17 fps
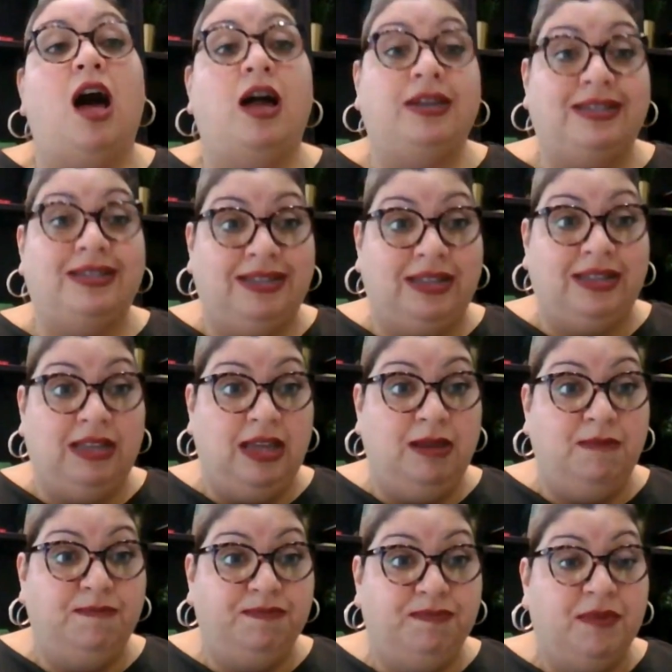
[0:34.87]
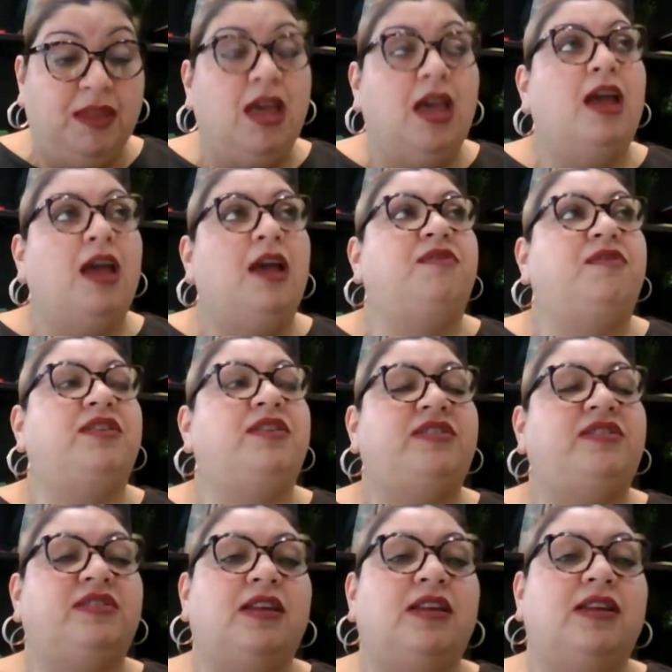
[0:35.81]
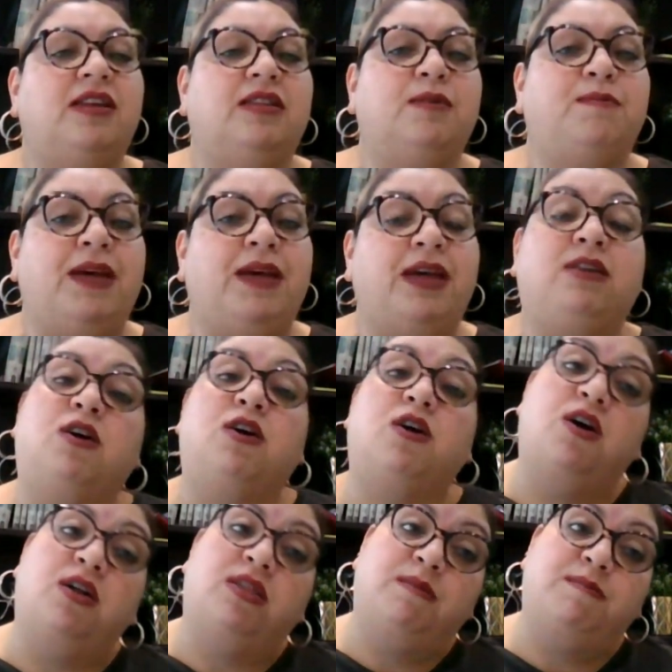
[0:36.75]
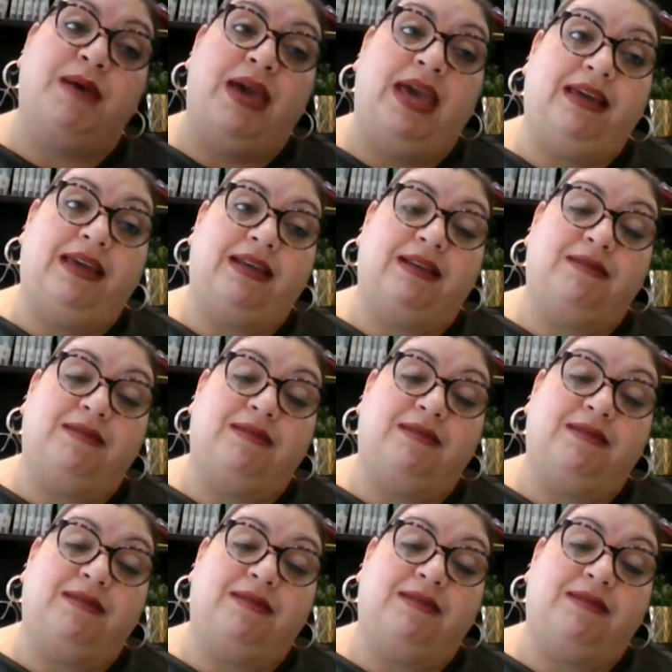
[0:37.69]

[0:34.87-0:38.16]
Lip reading: Honestly, this is going to depend on the bank.